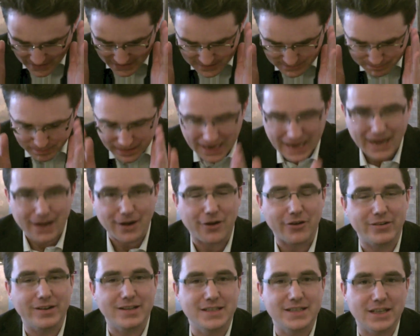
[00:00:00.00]
There's
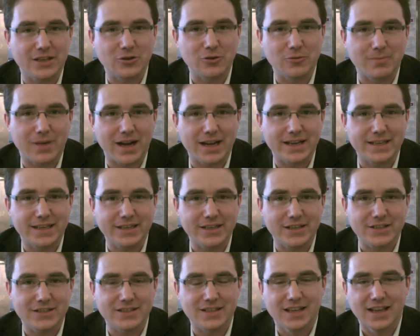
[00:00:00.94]
power in single
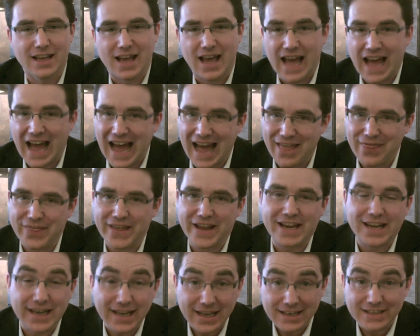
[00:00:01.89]
mindedness. And
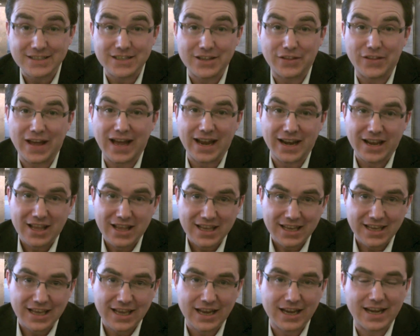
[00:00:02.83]
then, linked to that,
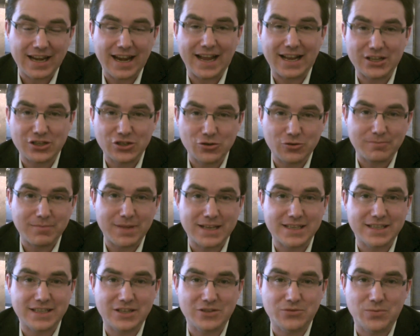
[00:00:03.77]
connect your
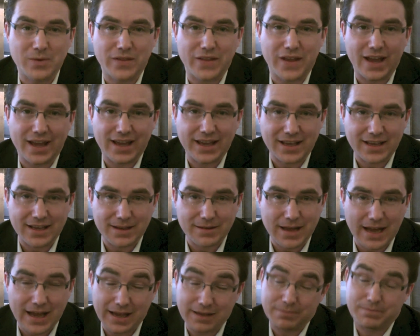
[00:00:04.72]
message with a,
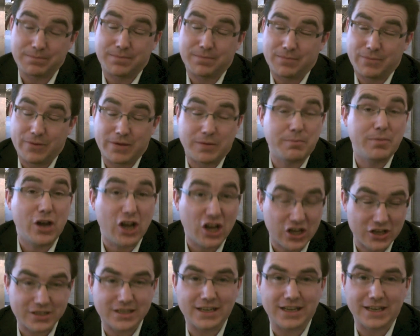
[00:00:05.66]
a with
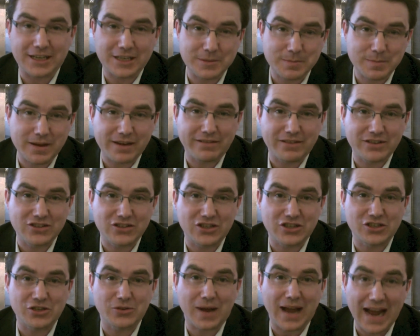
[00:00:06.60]
personal experience
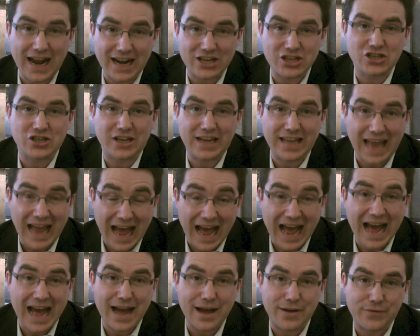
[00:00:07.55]
that you actually
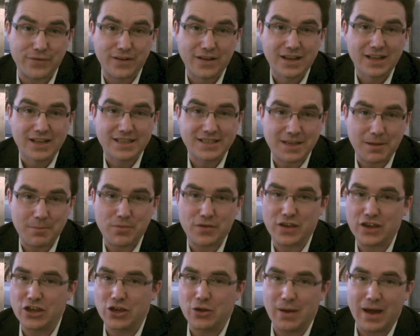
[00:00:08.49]
have,
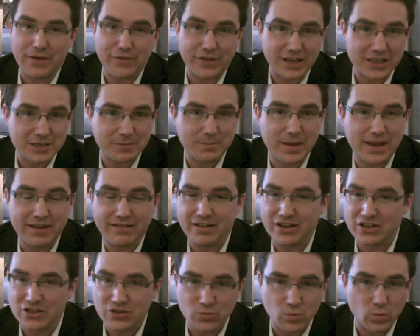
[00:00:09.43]
something you have
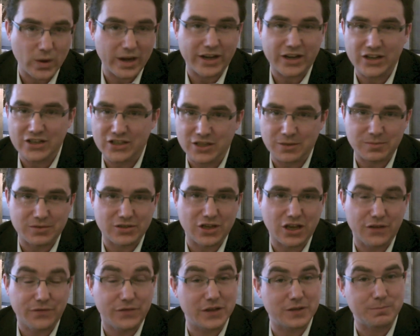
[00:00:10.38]
experienced, witnessed,
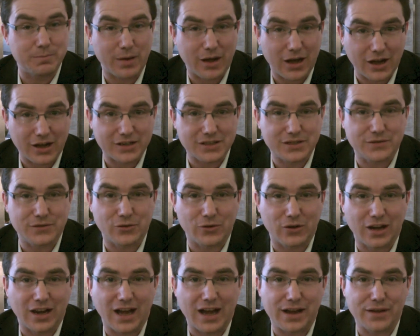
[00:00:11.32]
observed that's part of
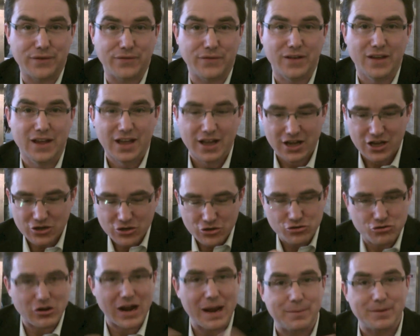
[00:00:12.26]
your life.
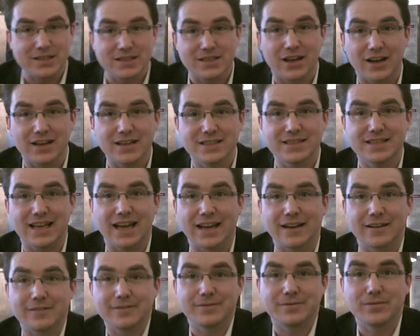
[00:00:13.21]
You're not supposed to just make
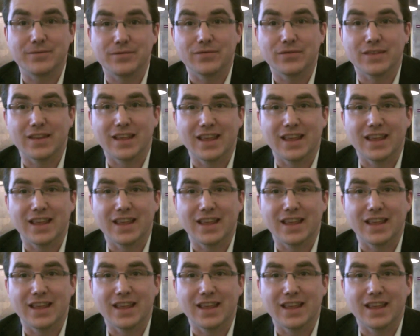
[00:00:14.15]
that. it up.